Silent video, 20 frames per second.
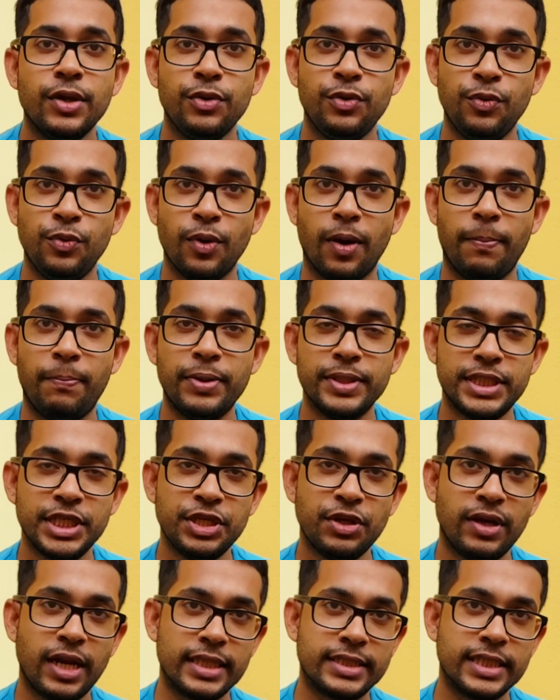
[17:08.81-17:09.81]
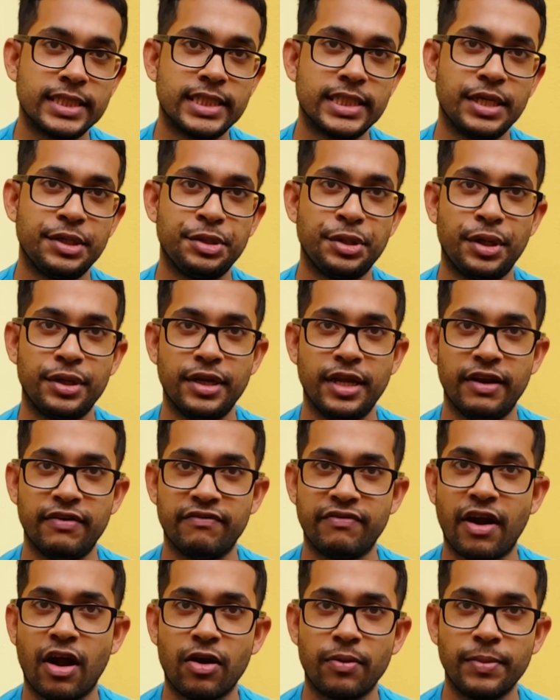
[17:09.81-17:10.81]
You are putting your lettuce in an
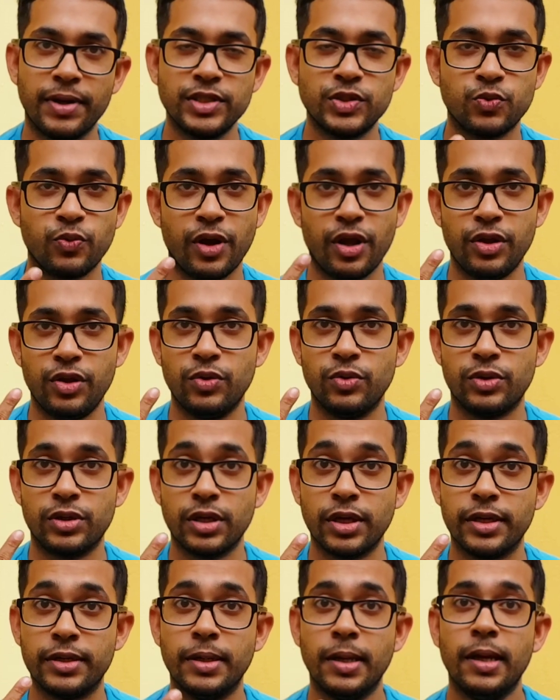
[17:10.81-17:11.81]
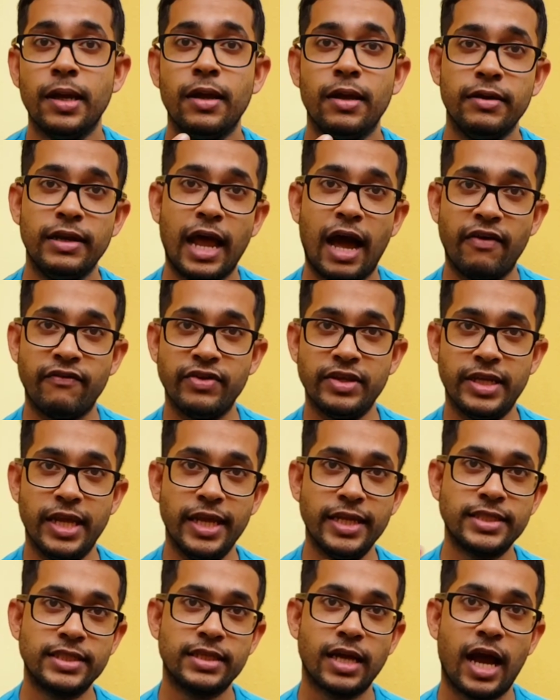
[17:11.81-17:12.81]
environment where you could
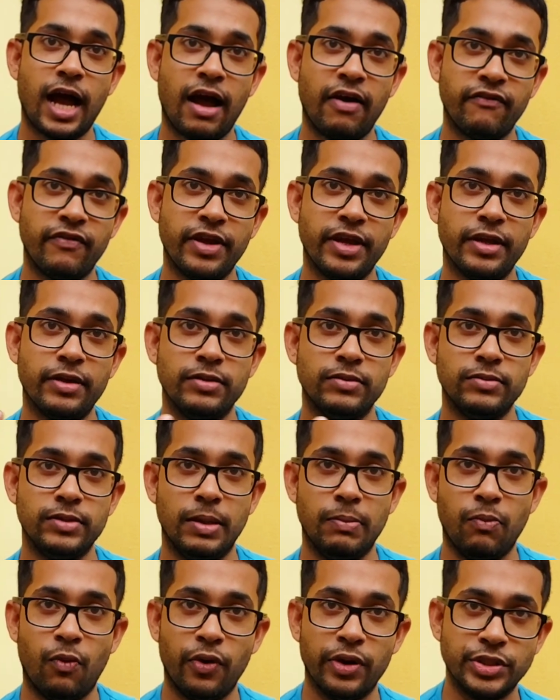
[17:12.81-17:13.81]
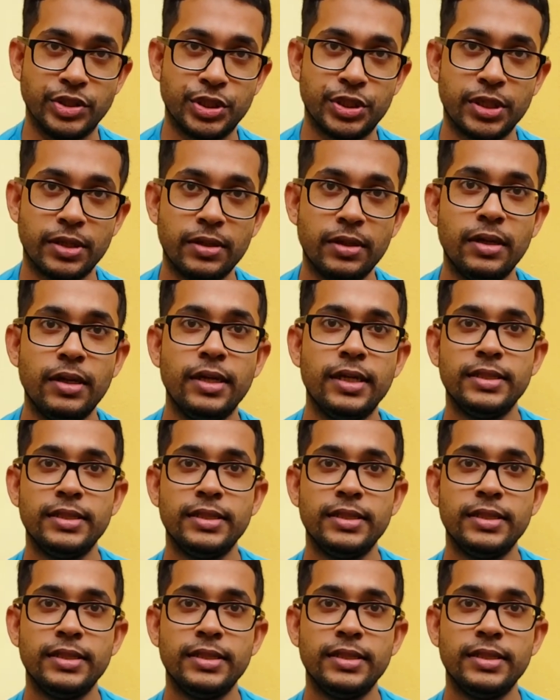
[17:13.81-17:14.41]
navigate having the moisture,